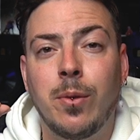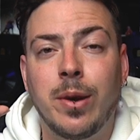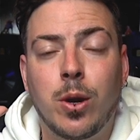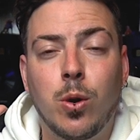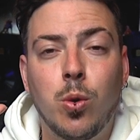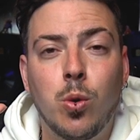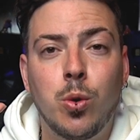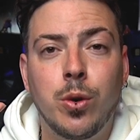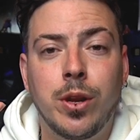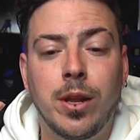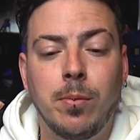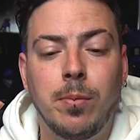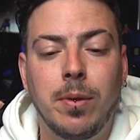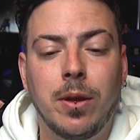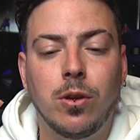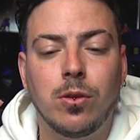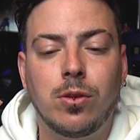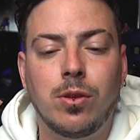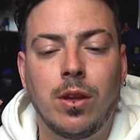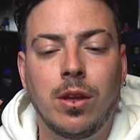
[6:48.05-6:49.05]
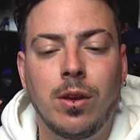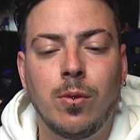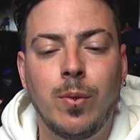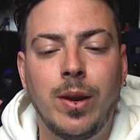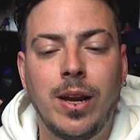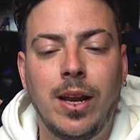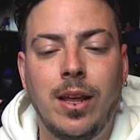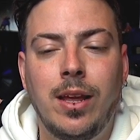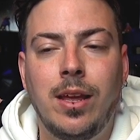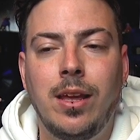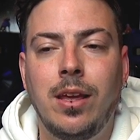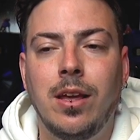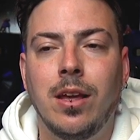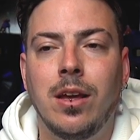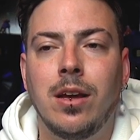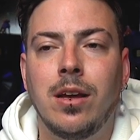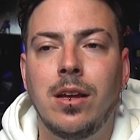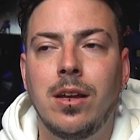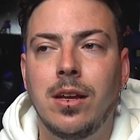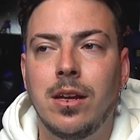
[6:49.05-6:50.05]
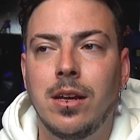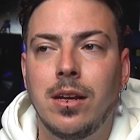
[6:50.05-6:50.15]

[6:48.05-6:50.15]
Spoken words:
recording because you can really hear